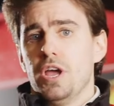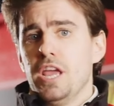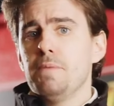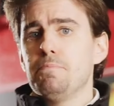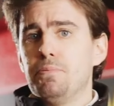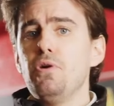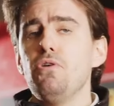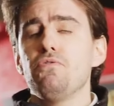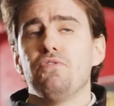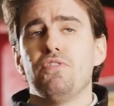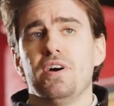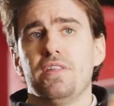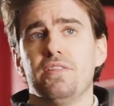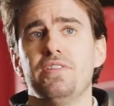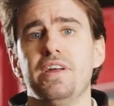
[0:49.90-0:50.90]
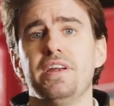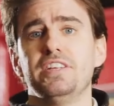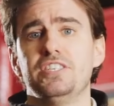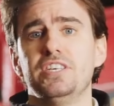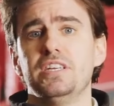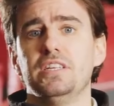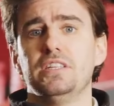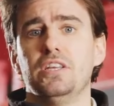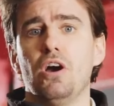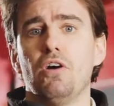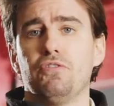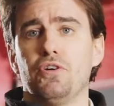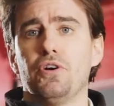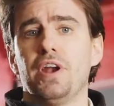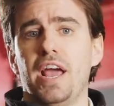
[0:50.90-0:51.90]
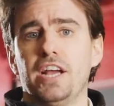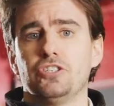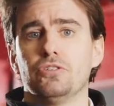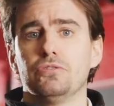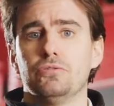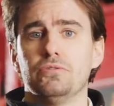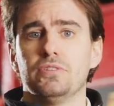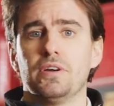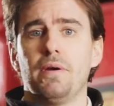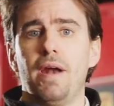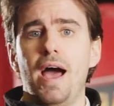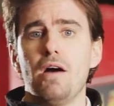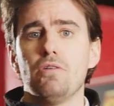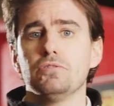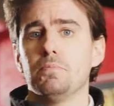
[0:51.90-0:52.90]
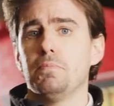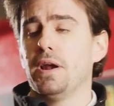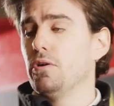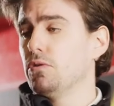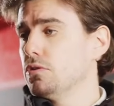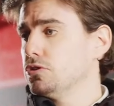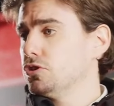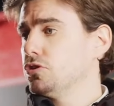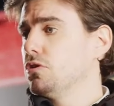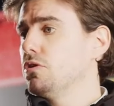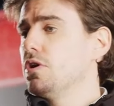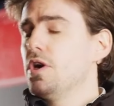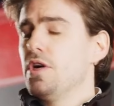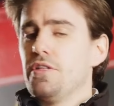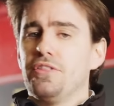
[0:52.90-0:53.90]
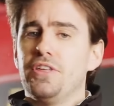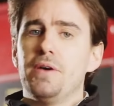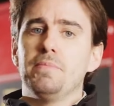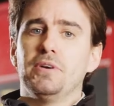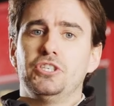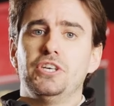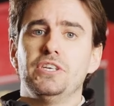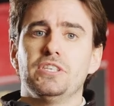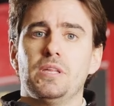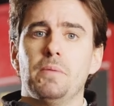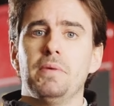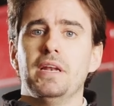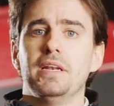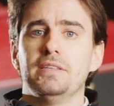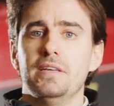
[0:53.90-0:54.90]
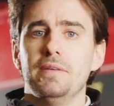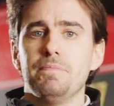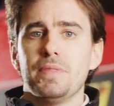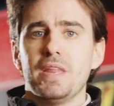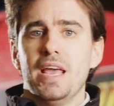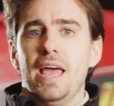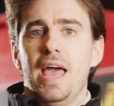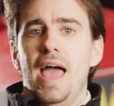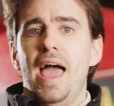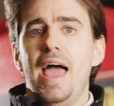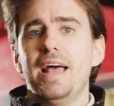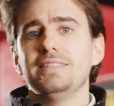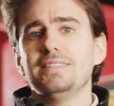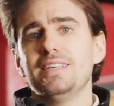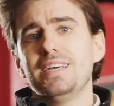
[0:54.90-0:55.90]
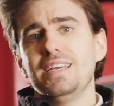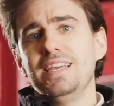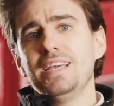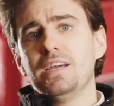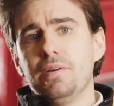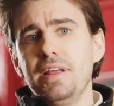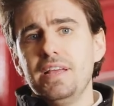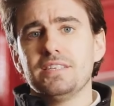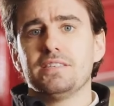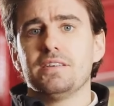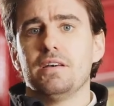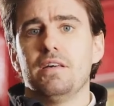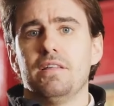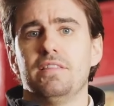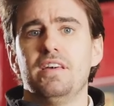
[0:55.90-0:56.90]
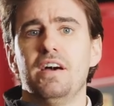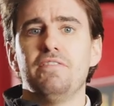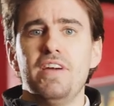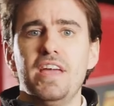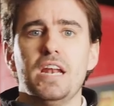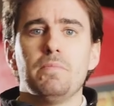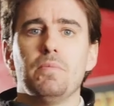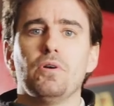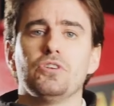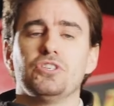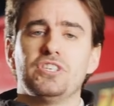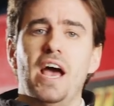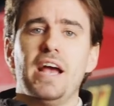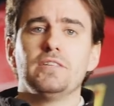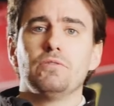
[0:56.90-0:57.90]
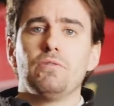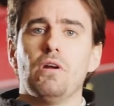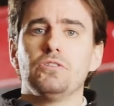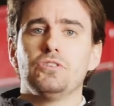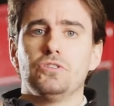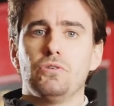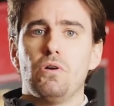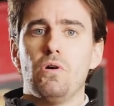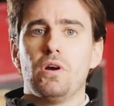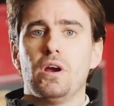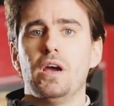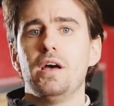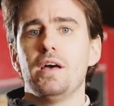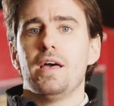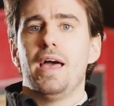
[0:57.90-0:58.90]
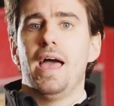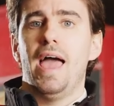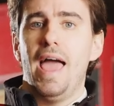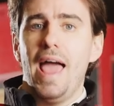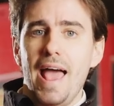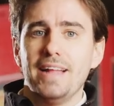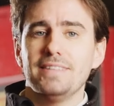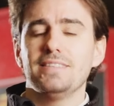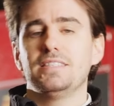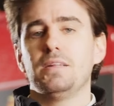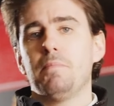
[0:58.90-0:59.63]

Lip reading: improve the rigidity of connection to the ground, but also the machine stability, and increase the available side roll stroke and the